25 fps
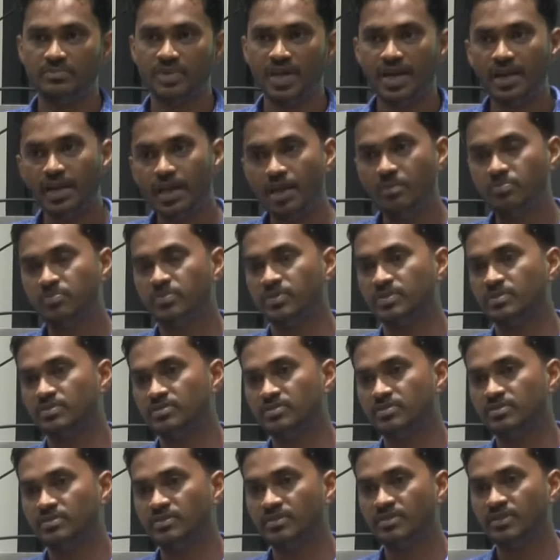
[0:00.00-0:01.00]
That
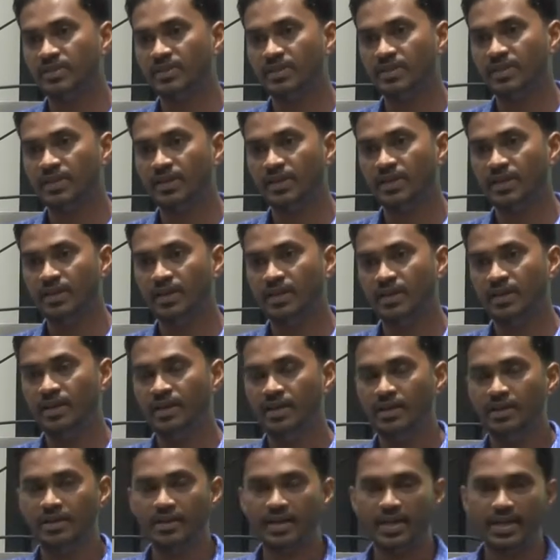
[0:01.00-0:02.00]
happens,
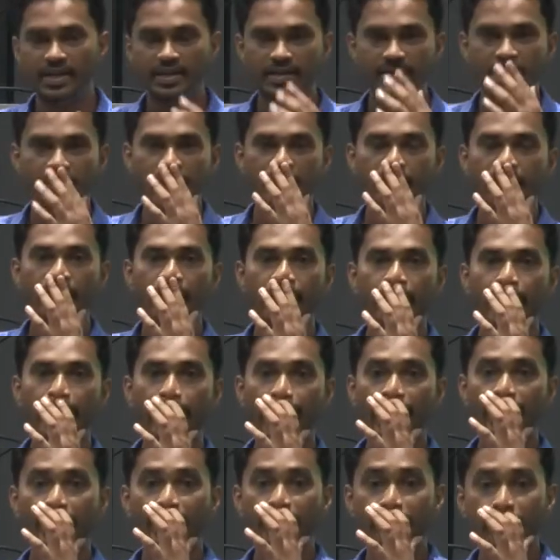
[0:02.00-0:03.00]
right?
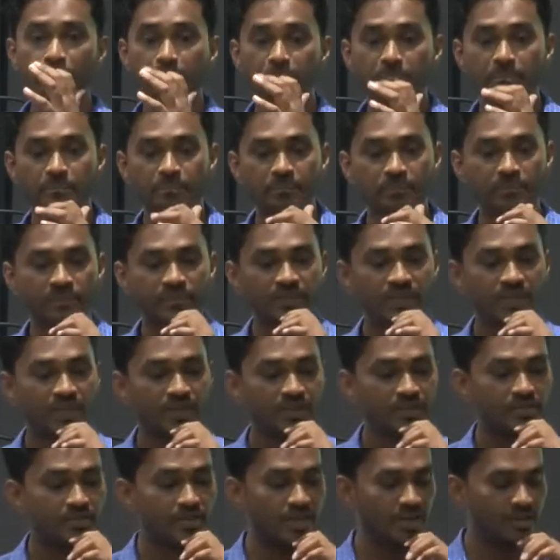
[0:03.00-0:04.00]
And
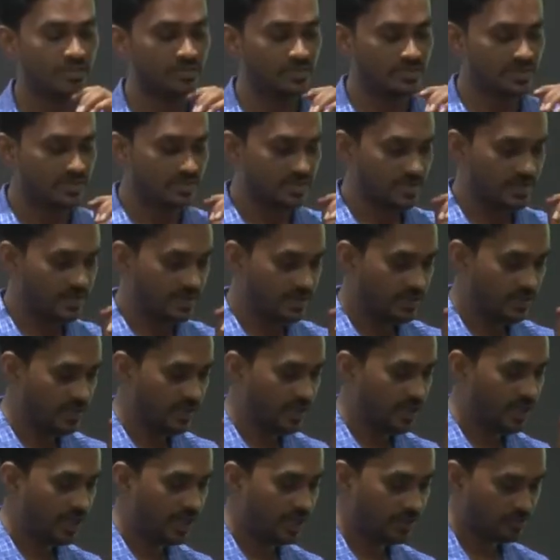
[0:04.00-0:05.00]
there was,
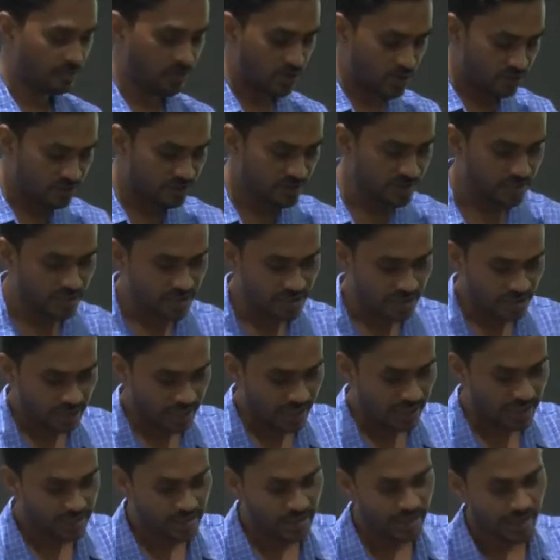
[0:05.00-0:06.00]
at one of the
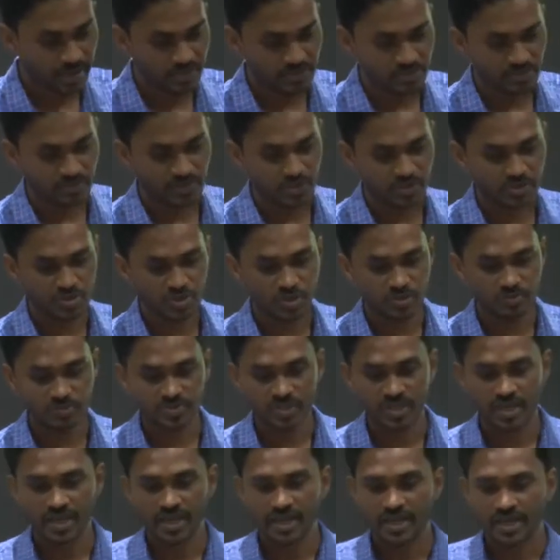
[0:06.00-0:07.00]
career guidance workshops,
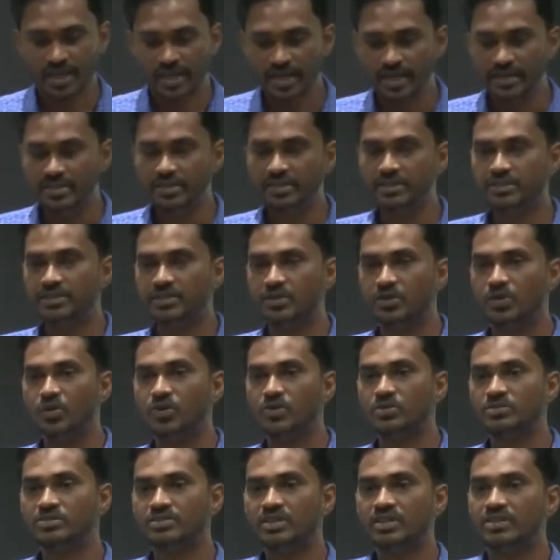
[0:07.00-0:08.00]

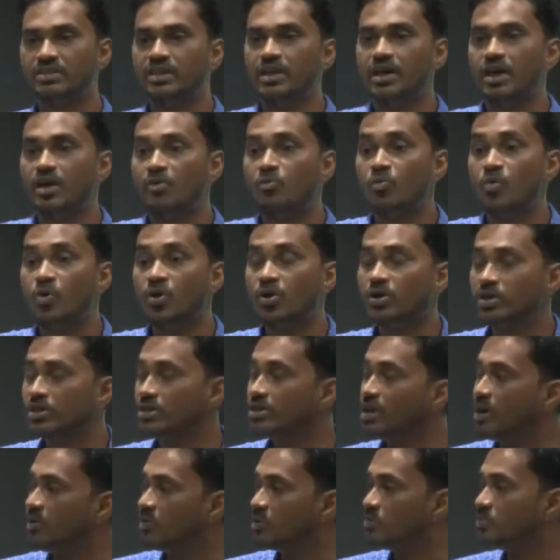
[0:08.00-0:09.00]
18-year-old said that I want a
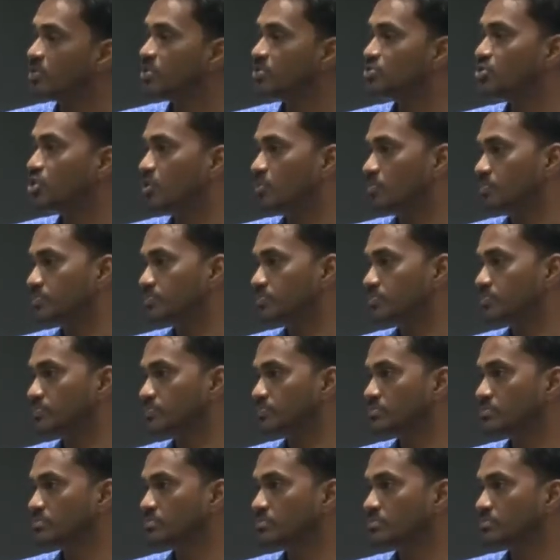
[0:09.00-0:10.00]
government job.
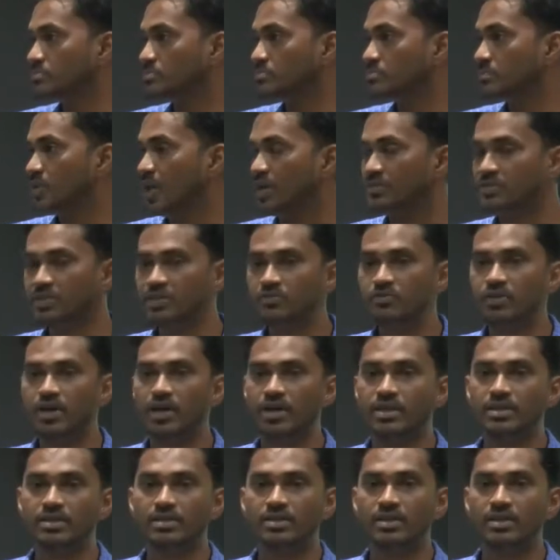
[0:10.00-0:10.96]
I said, why?